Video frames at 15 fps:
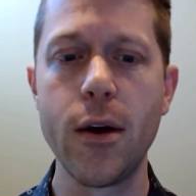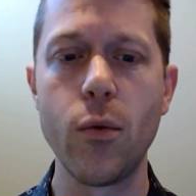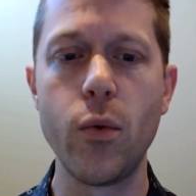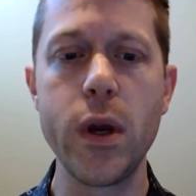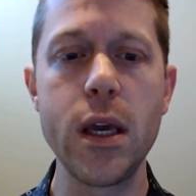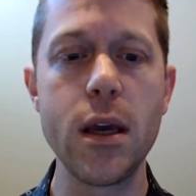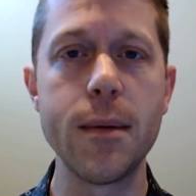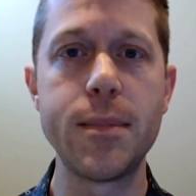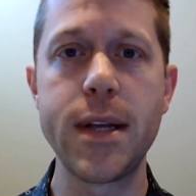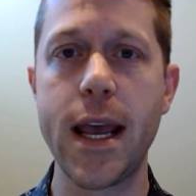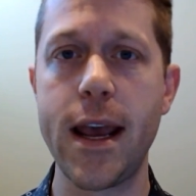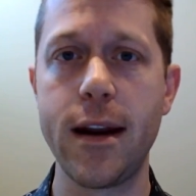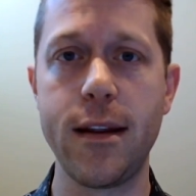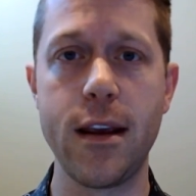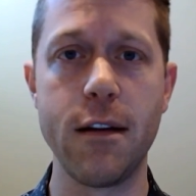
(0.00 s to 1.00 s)
We
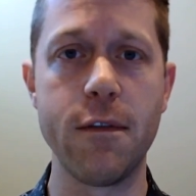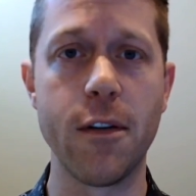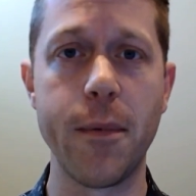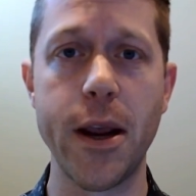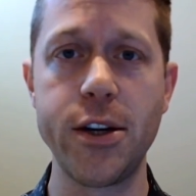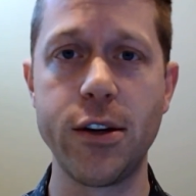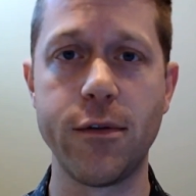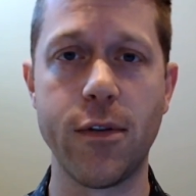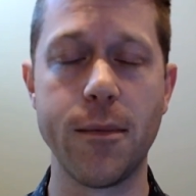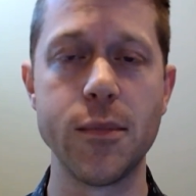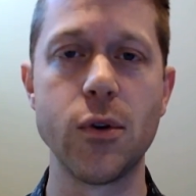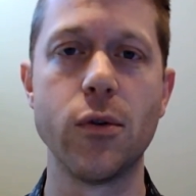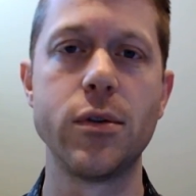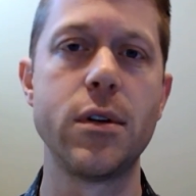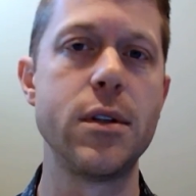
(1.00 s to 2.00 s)
obtain the information from
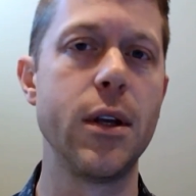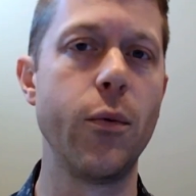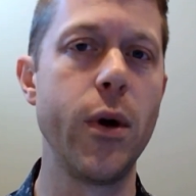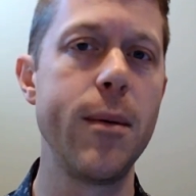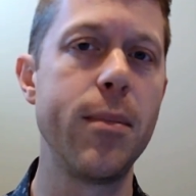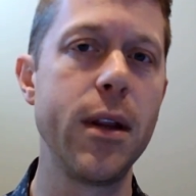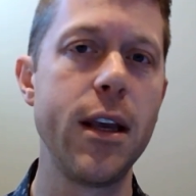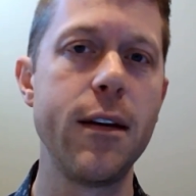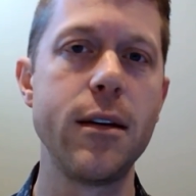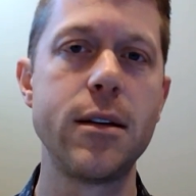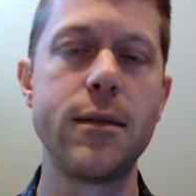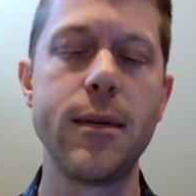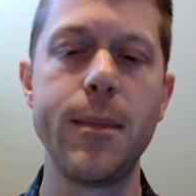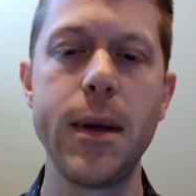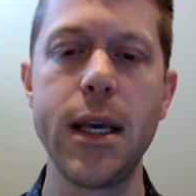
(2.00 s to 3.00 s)
sources that we believe
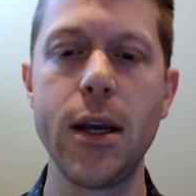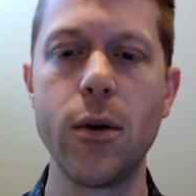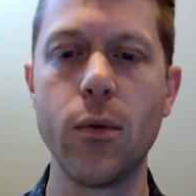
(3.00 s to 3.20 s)
to be